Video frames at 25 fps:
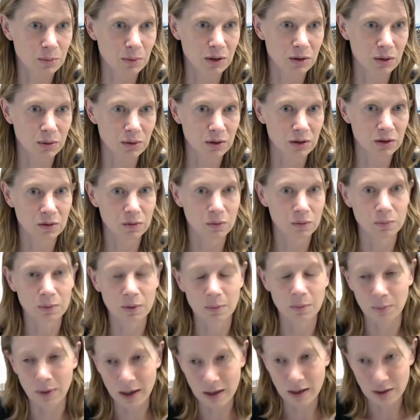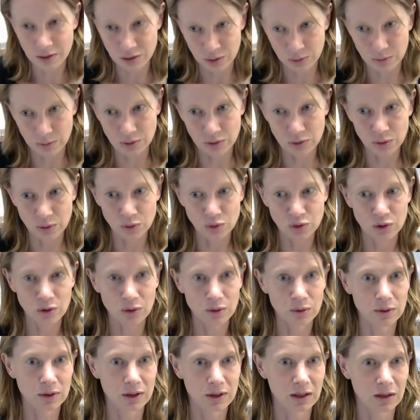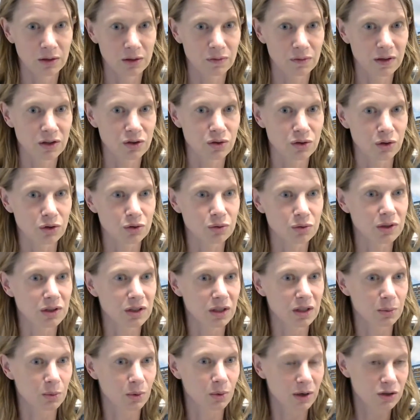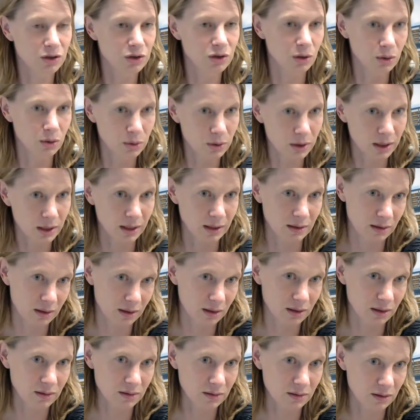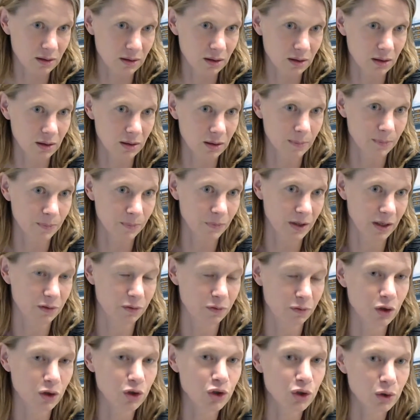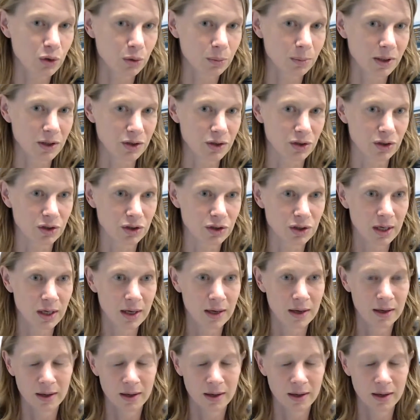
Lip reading: I know that the group in Basel is also looking at phase contrast MRI, so looking at functional measures.